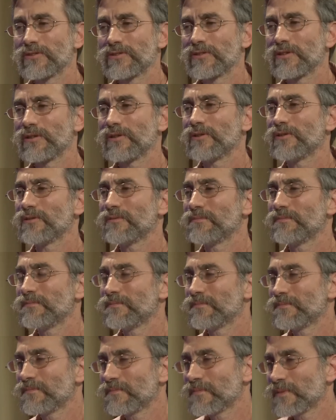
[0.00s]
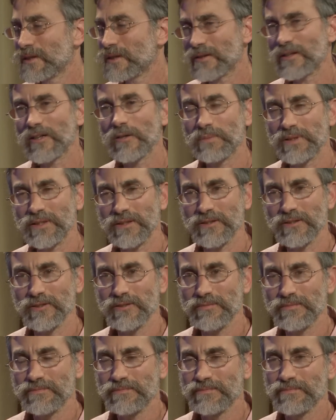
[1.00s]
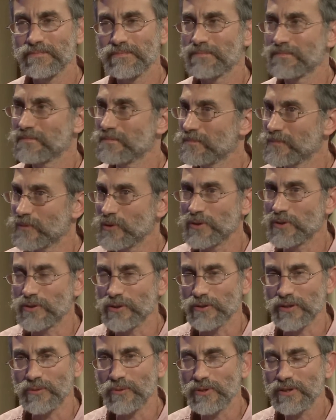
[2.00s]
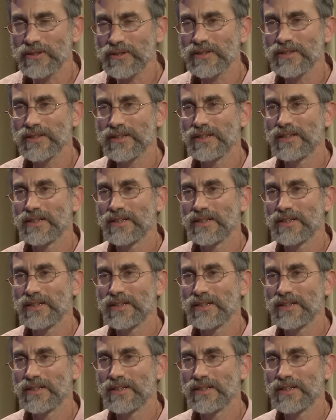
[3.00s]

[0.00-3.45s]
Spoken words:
So they're helping you do the dirty work.